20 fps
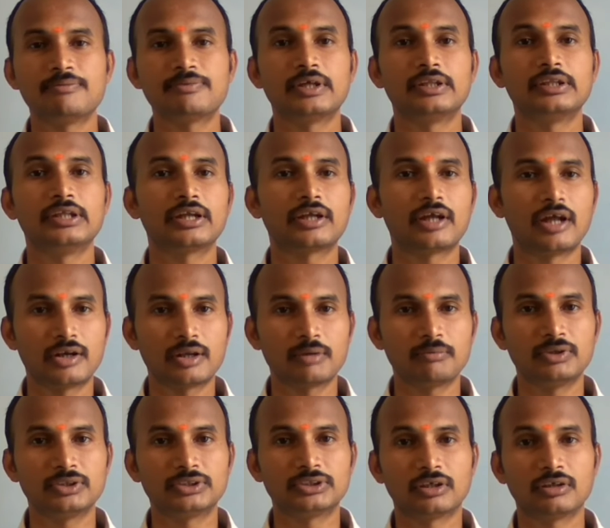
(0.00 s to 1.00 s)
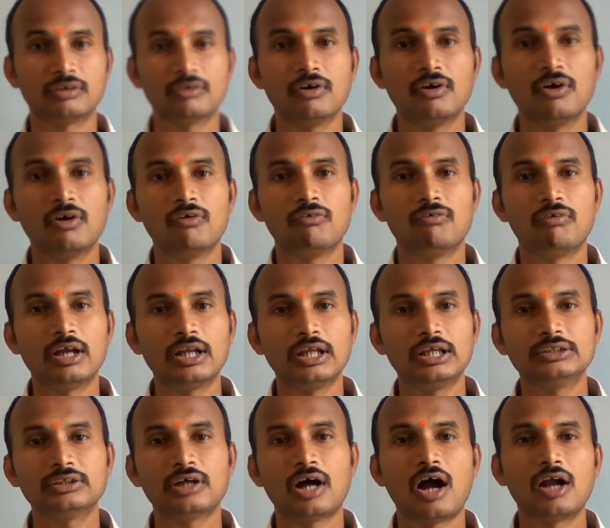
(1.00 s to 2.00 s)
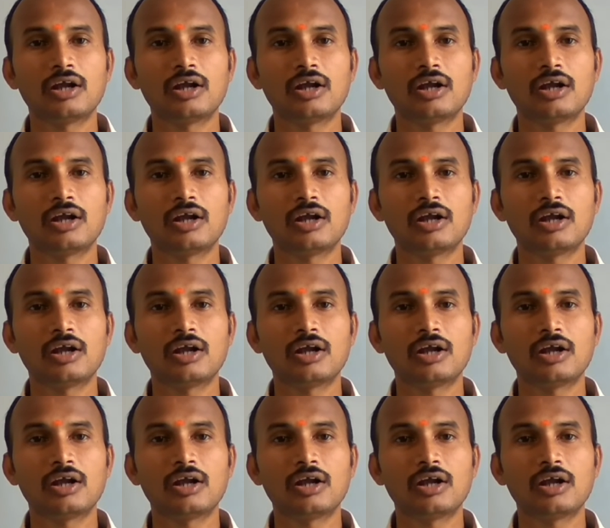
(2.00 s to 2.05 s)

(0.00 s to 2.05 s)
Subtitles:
names and their contribution. One is